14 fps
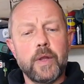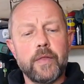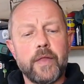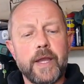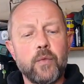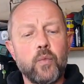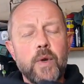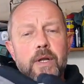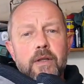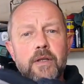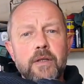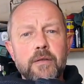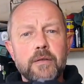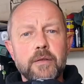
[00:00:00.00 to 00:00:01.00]
they
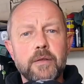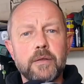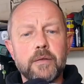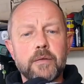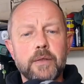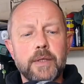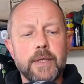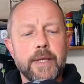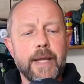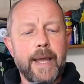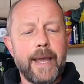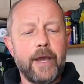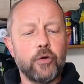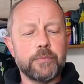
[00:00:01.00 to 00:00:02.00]
will
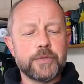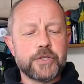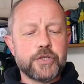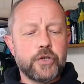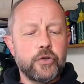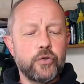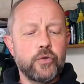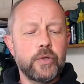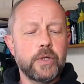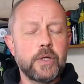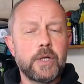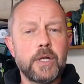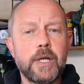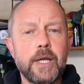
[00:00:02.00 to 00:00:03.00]
help to
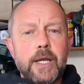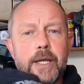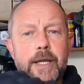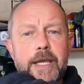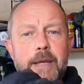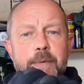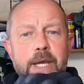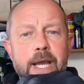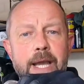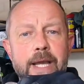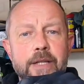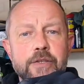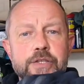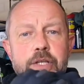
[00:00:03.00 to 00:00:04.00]
keep your
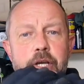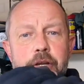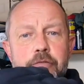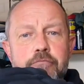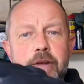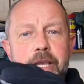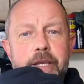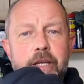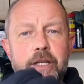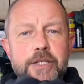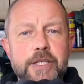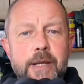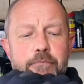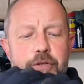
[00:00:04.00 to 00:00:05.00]
hands at a regular
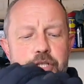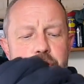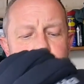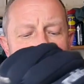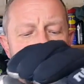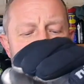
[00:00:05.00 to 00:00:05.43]
temperature.